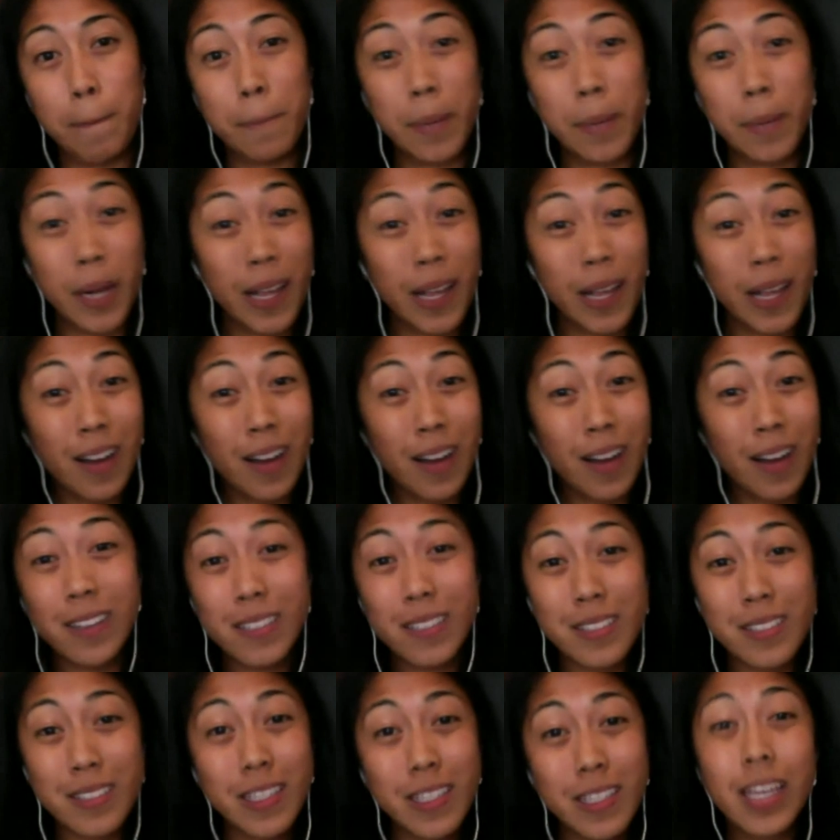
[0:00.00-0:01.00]
But I
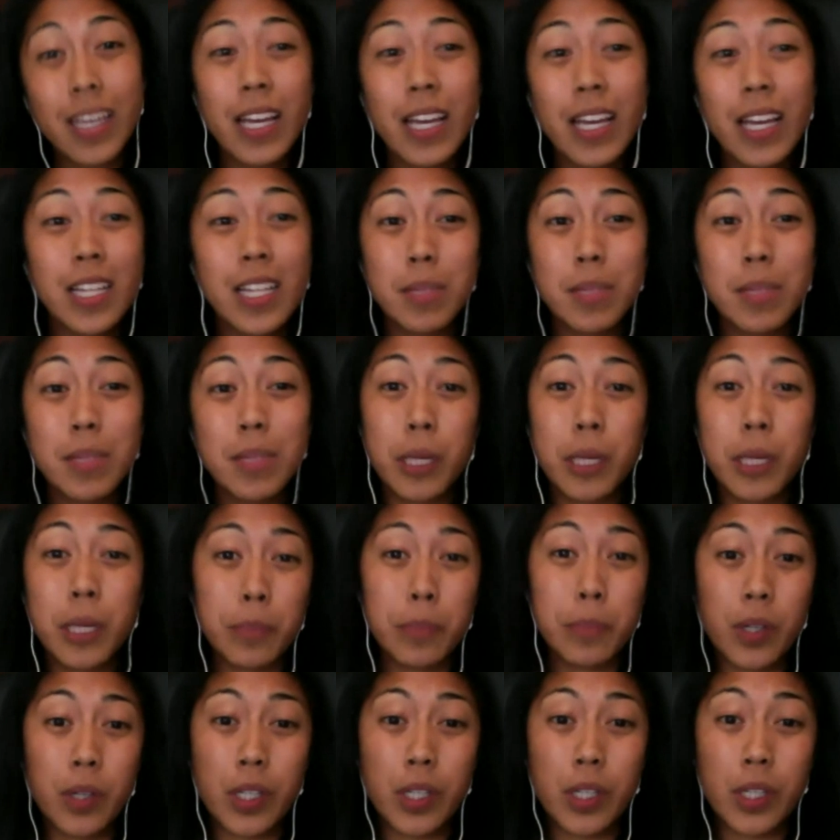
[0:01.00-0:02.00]
honestly, it's a big
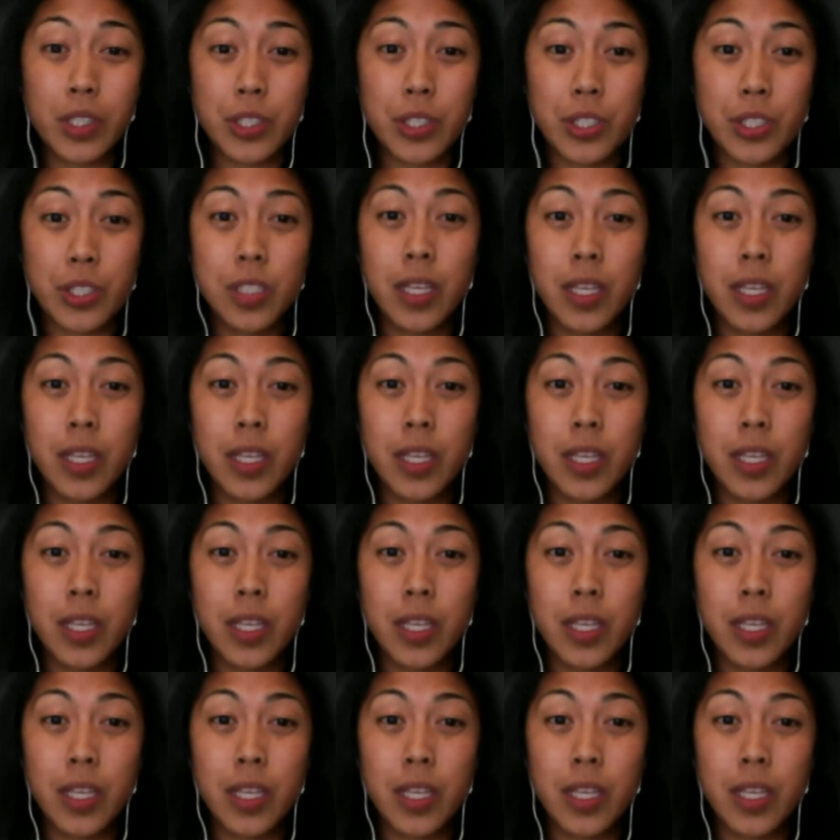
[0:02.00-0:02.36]
push.